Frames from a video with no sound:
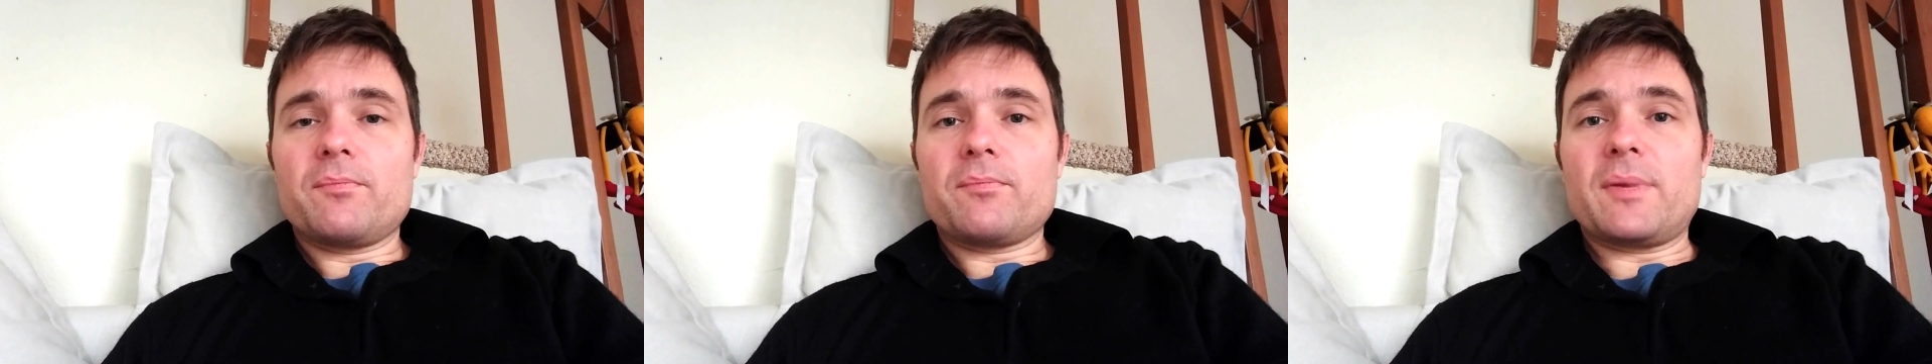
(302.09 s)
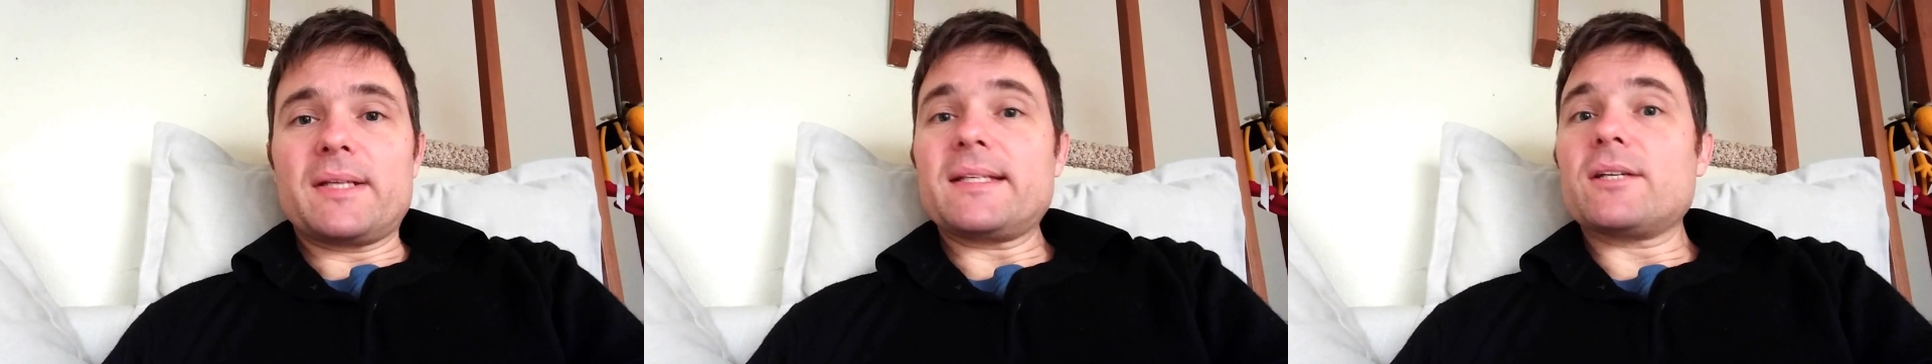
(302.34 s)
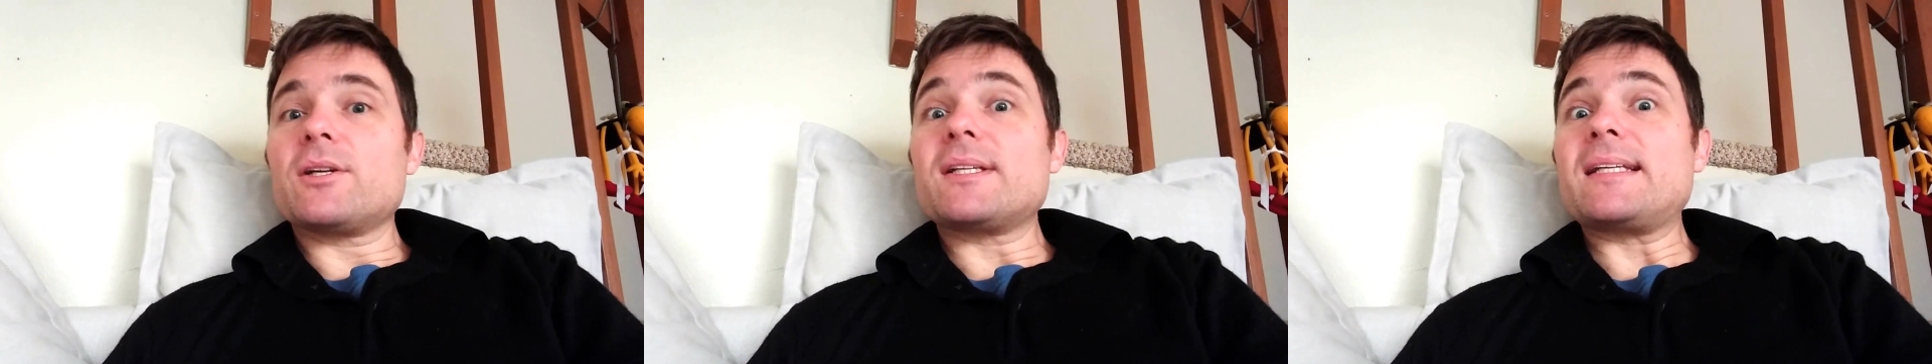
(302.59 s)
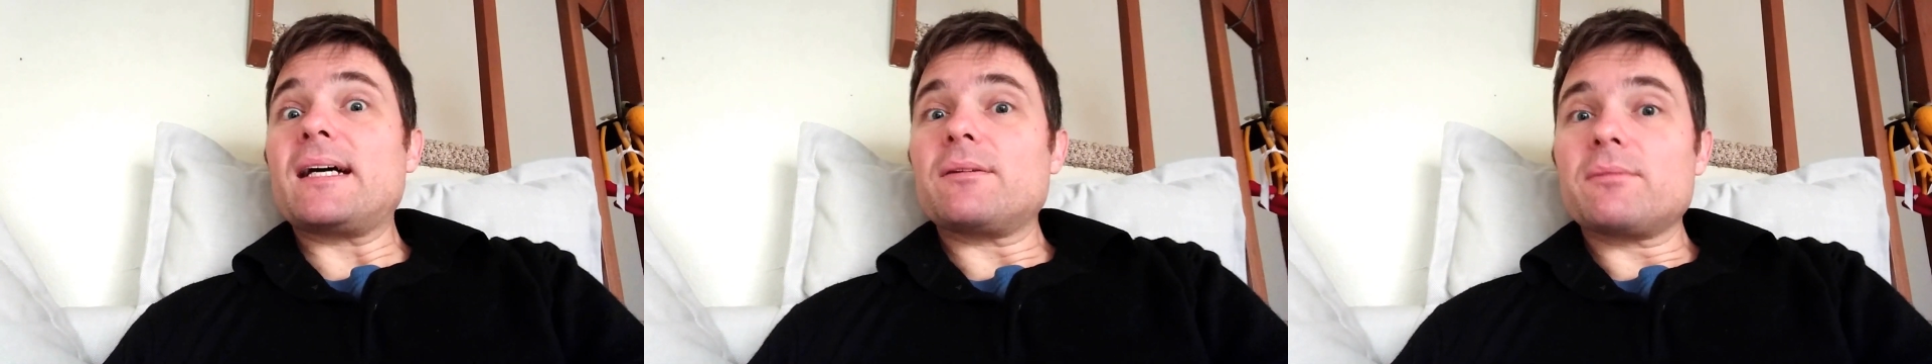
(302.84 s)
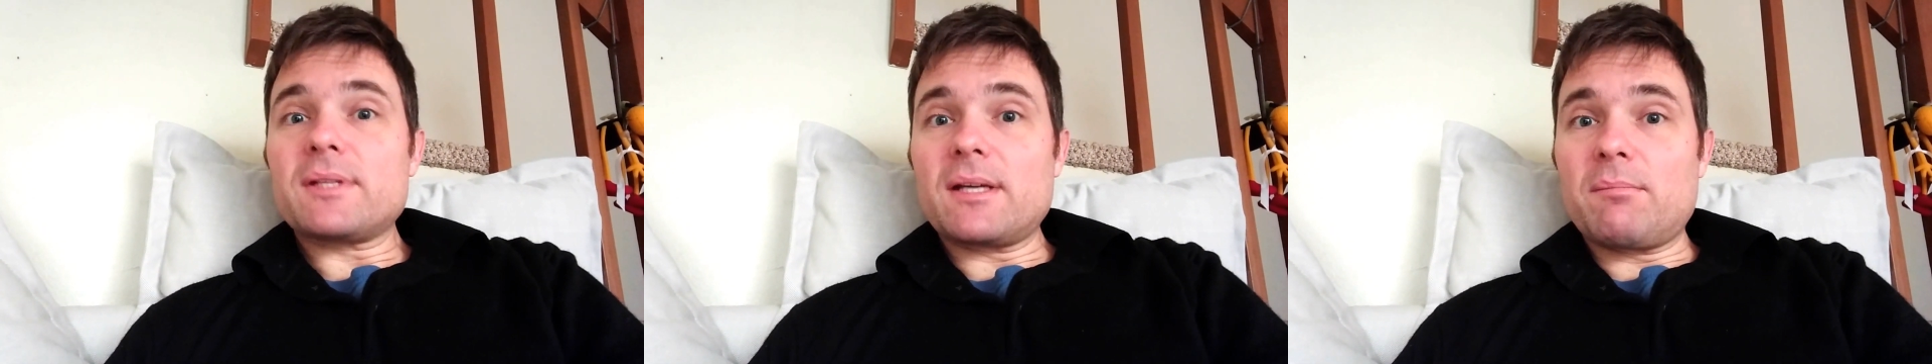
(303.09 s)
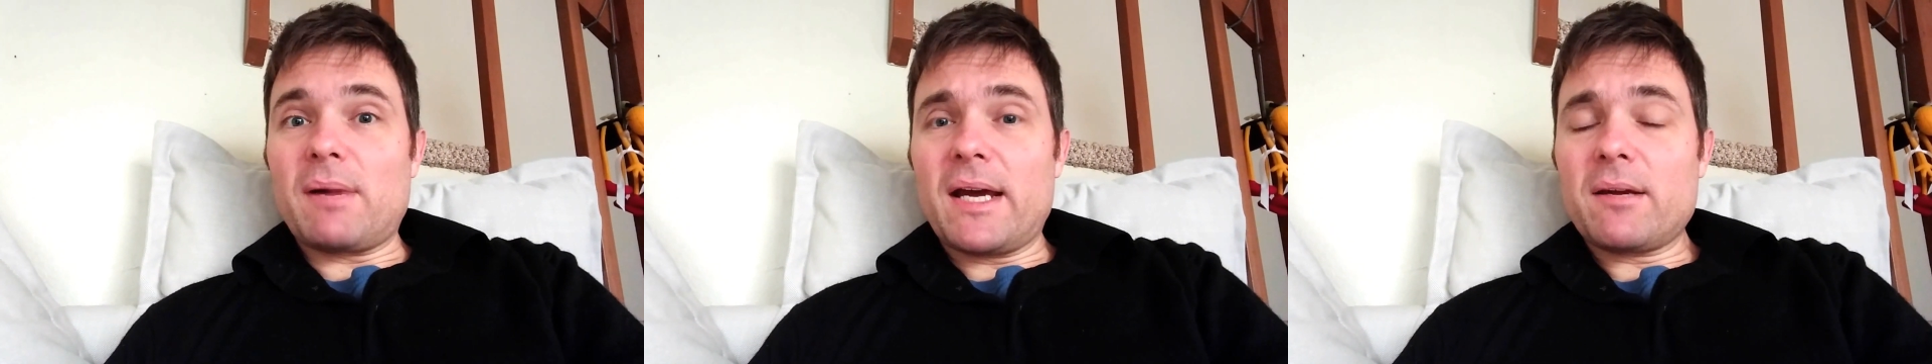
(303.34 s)
but they're not done with
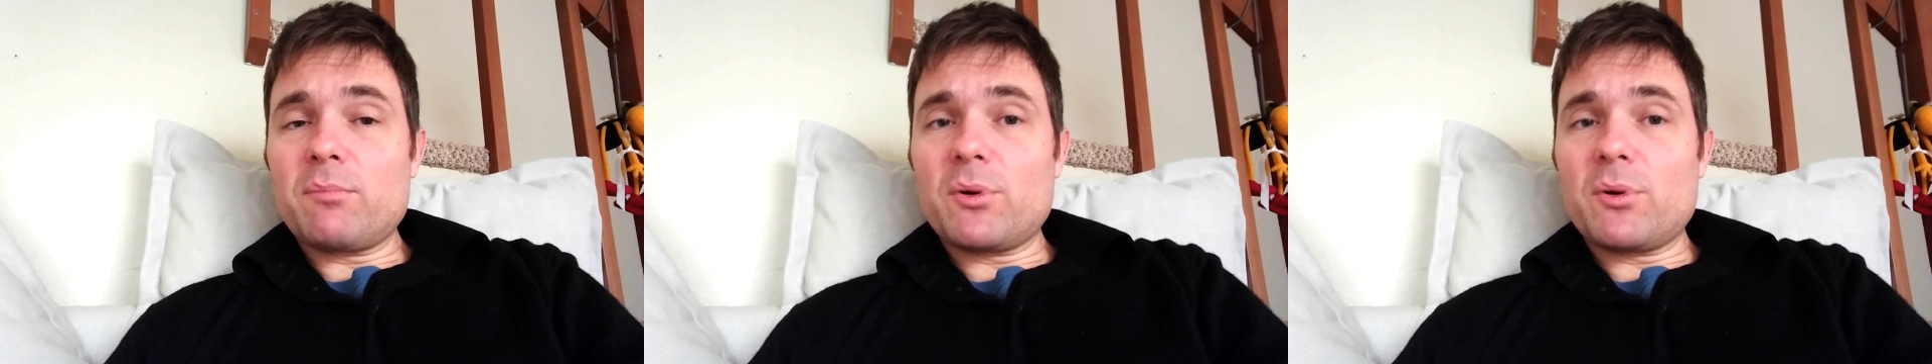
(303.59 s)
their buying